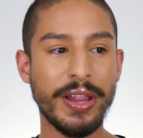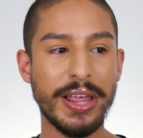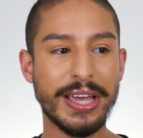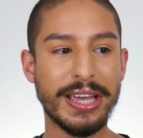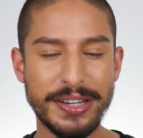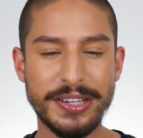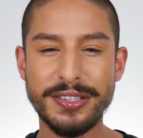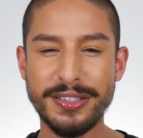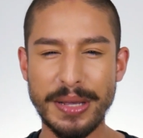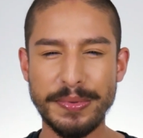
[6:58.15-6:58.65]
Like
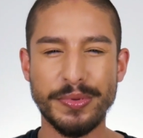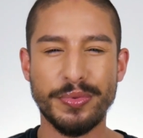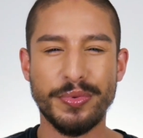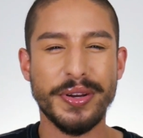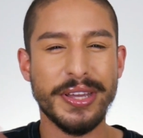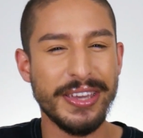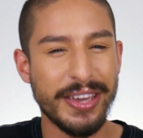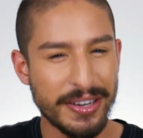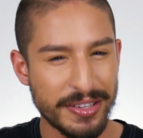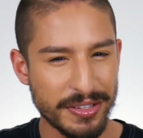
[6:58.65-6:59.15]
it just stops
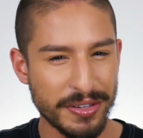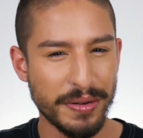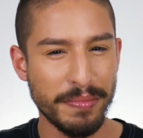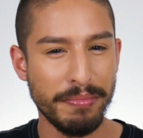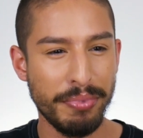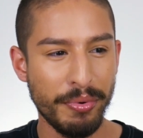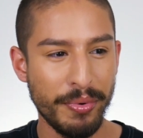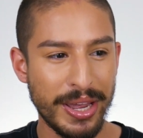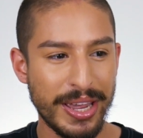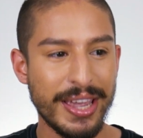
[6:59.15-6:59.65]
working at a
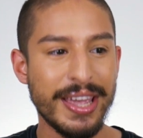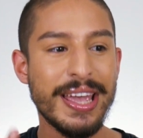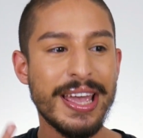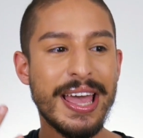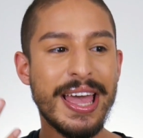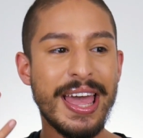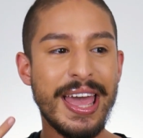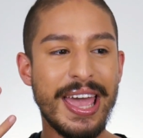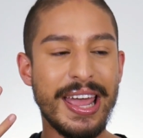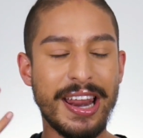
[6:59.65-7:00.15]
certain point,
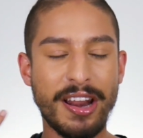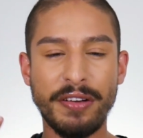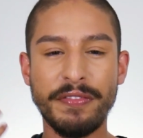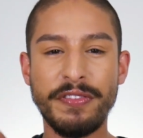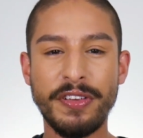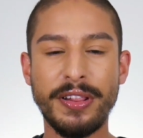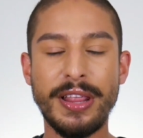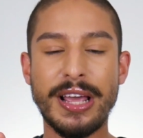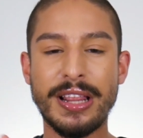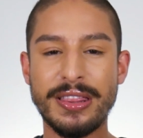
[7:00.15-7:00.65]
and I don't
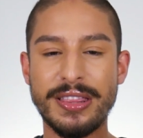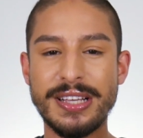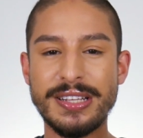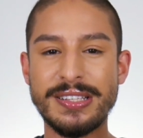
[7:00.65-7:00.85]
feel like